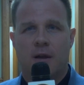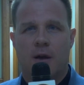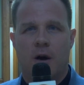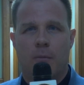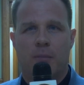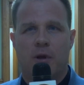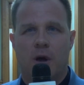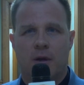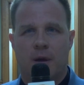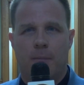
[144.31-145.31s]
to help
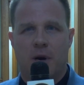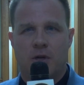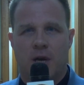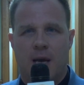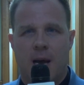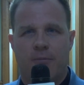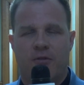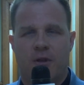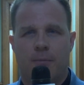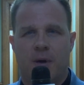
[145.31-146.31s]
plug the budget gap
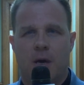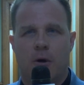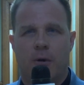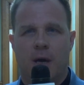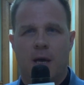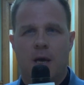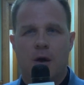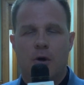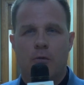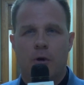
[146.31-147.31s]
for the BOE
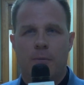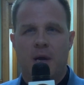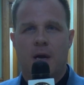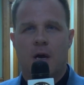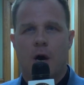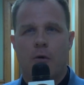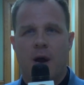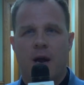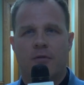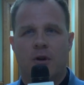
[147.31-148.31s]
would be to go
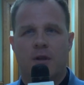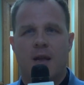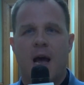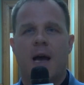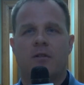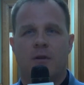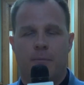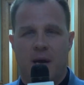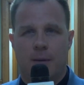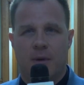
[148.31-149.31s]
after tax
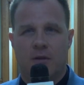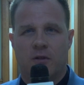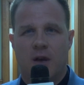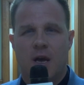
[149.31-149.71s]
abatements